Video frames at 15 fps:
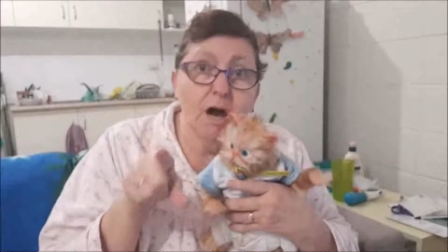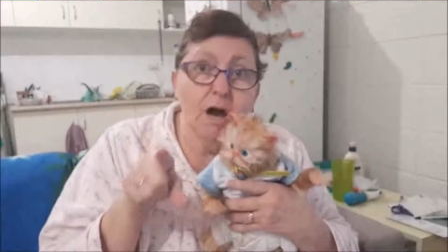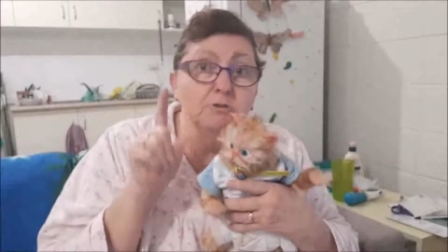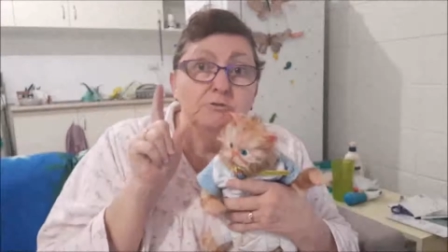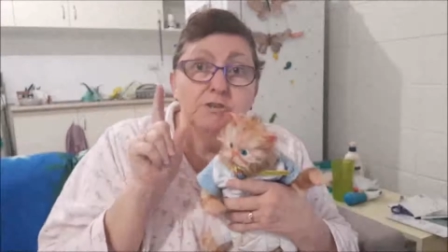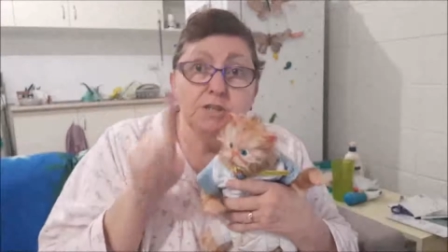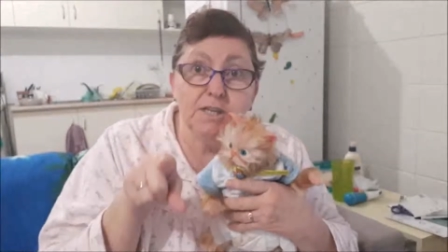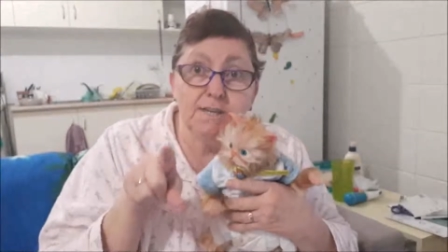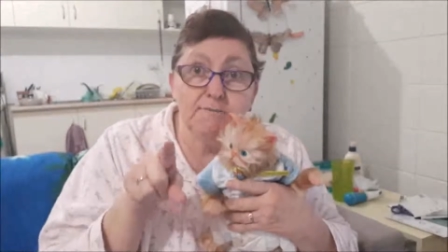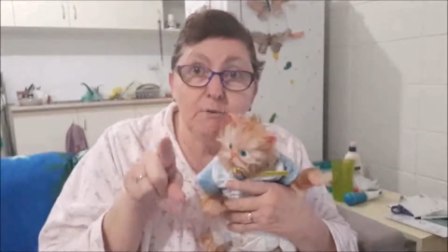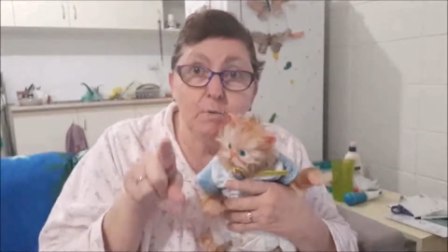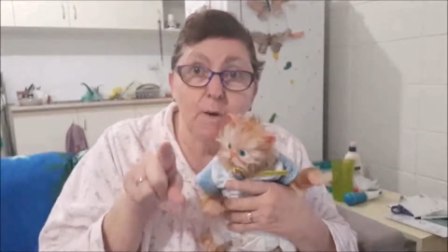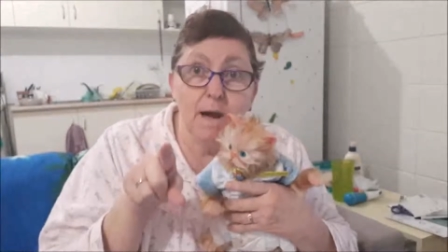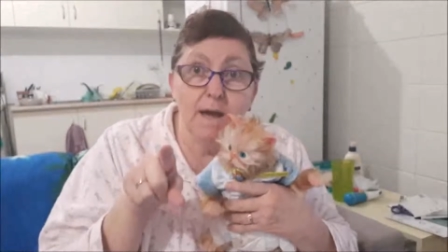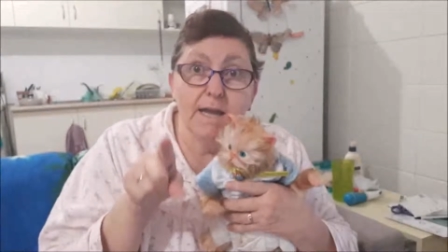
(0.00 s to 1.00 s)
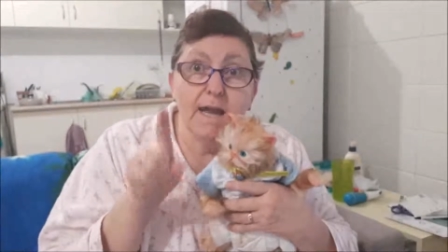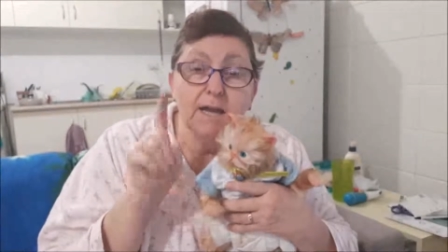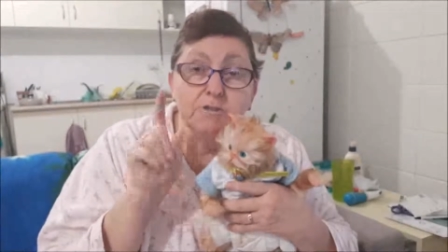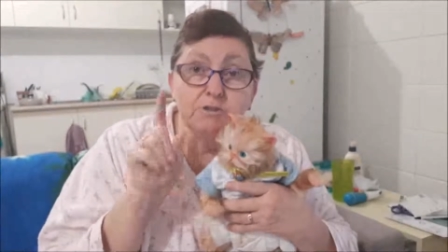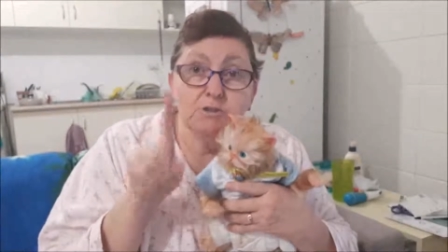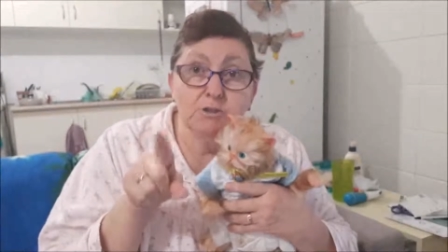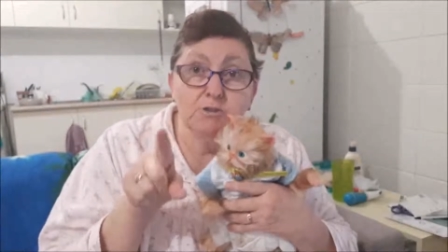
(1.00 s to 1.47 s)
doll to give away
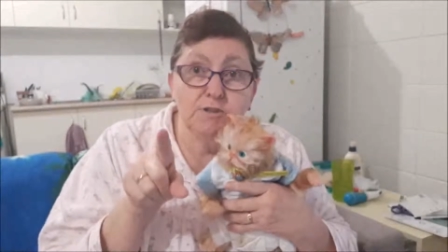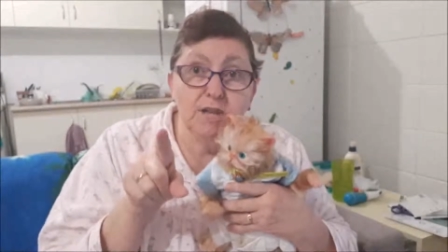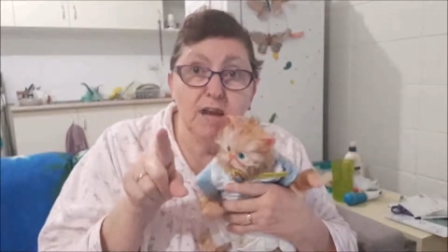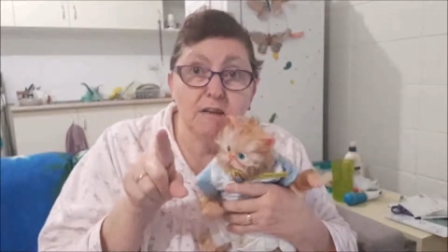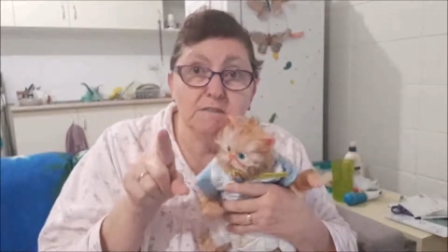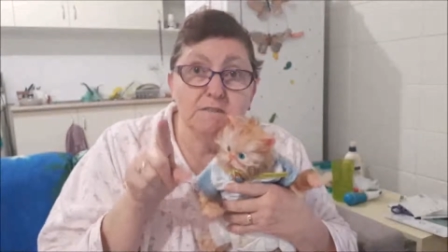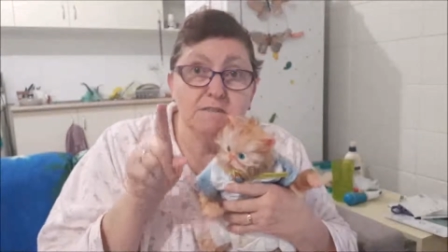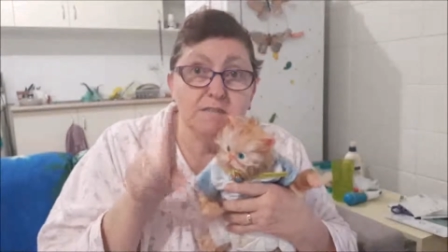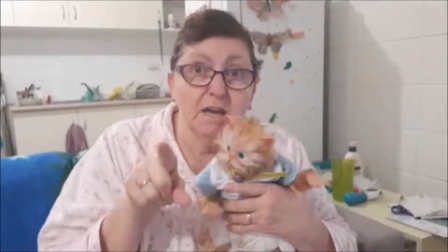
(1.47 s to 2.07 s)
at 2,000.